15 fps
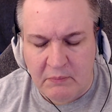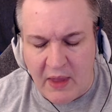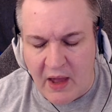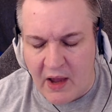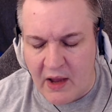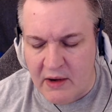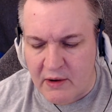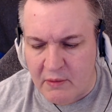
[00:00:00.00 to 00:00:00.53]

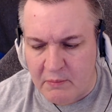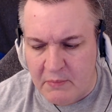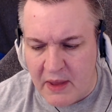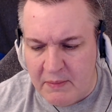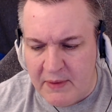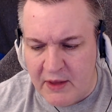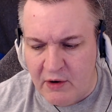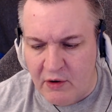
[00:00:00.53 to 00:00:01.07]
I don't know.
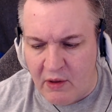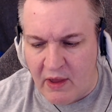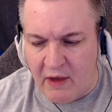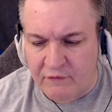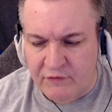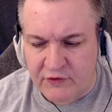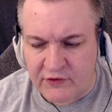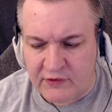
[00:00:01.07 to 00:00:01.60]
Maybe it'll
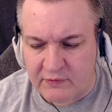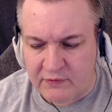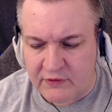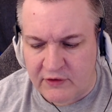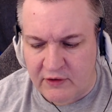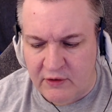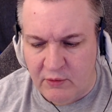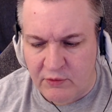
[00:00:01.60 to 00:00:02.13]
have
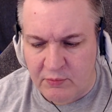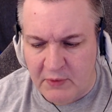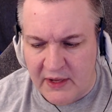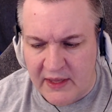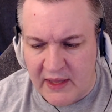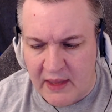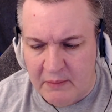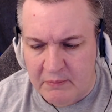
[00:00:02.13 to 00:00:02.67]
to do with my
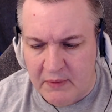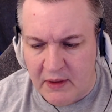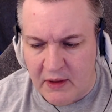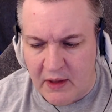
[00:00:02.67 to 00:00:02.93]
game,